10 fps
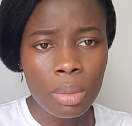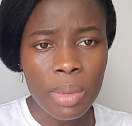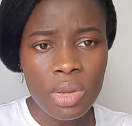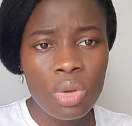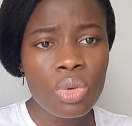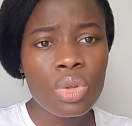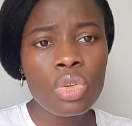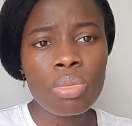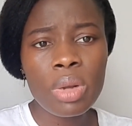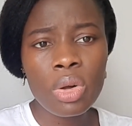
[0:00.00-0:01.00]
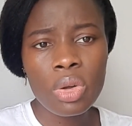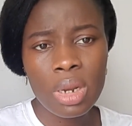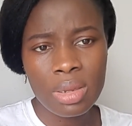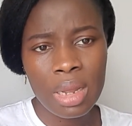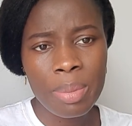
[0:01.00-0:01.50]
And so doing, you make
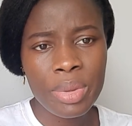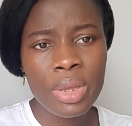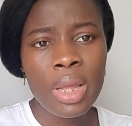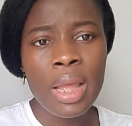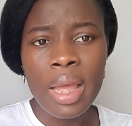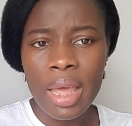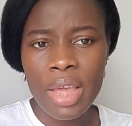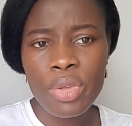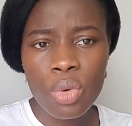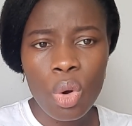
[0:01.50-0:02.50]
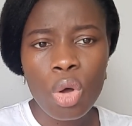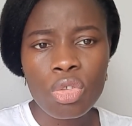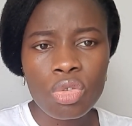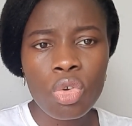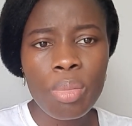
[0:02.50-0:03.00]
others happy and you
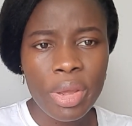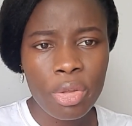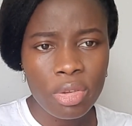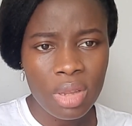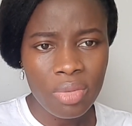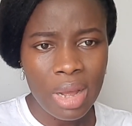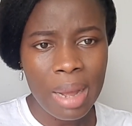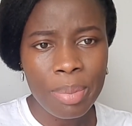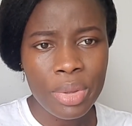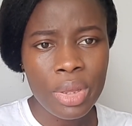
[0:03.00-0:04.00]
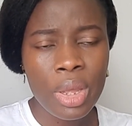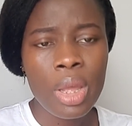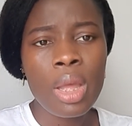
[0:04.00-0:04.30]
also make yourself happy.